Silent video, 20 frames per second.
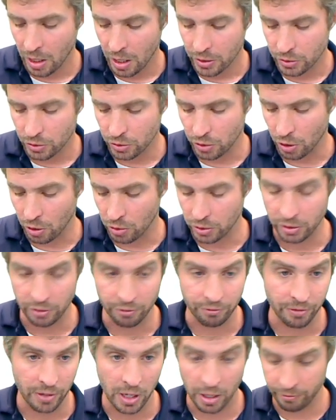So
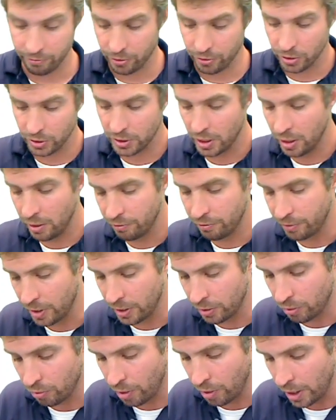first I need to find
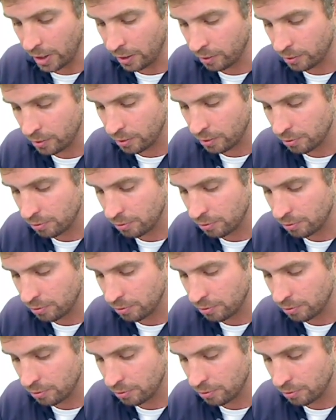the gradient.